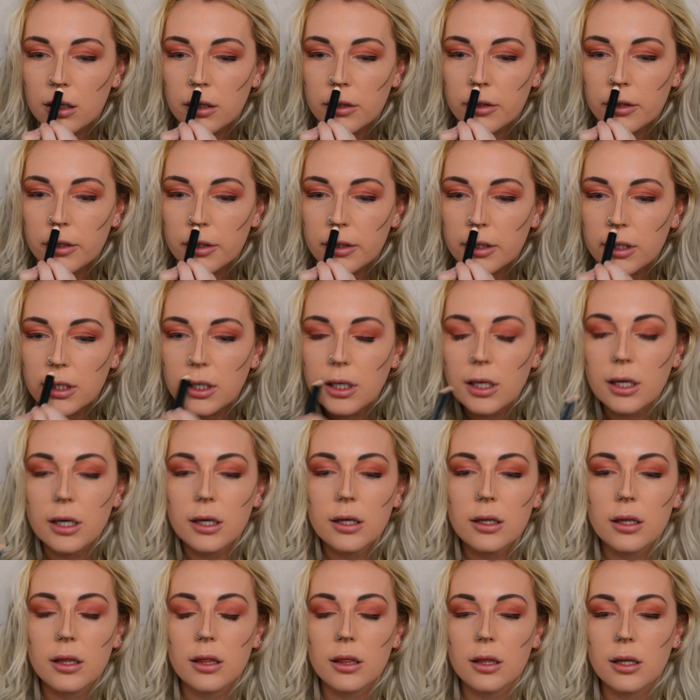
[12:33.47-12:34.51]

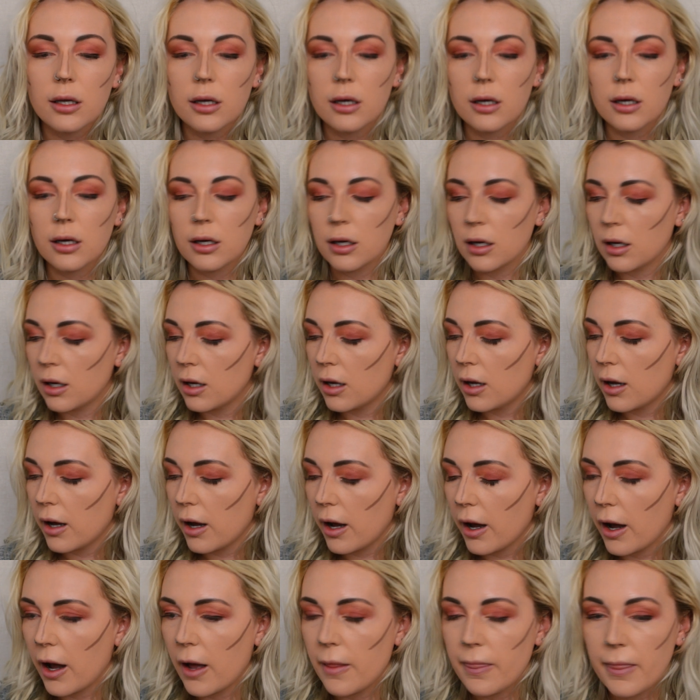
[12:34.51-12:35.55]
underneath.
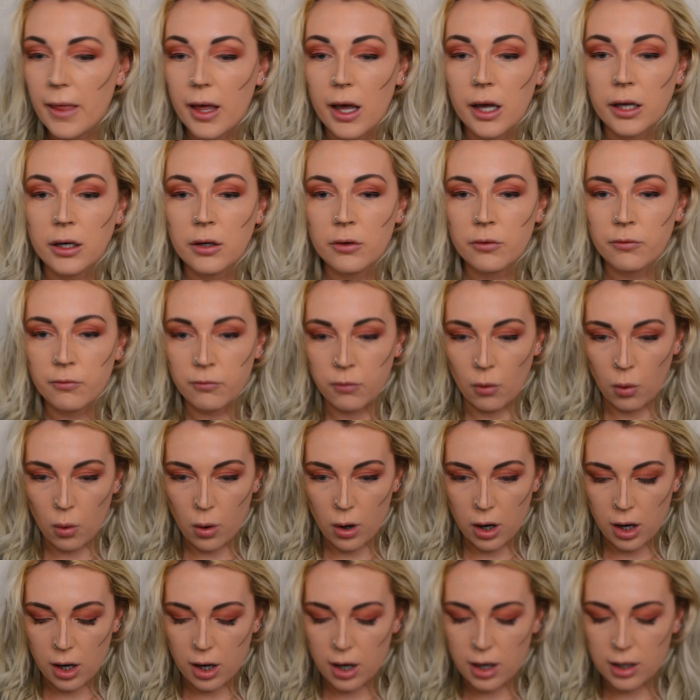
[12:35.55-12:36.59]
And then
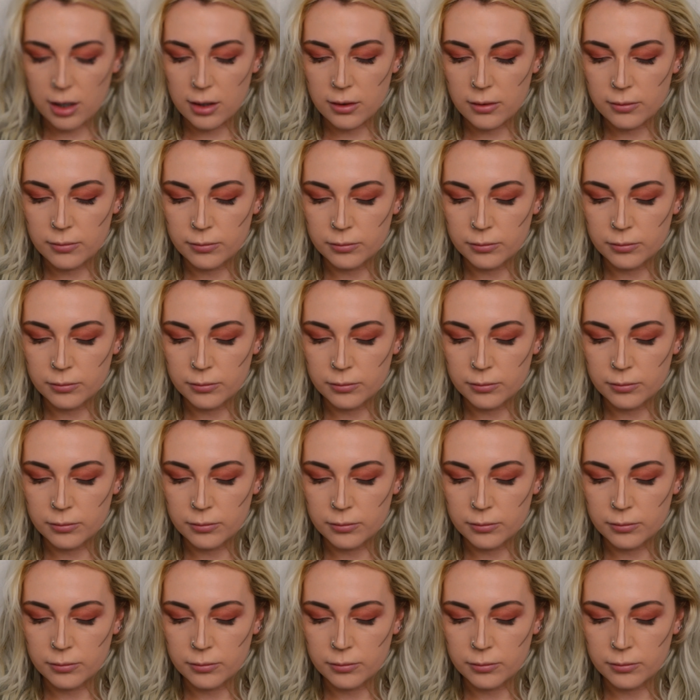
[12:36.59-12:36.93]
for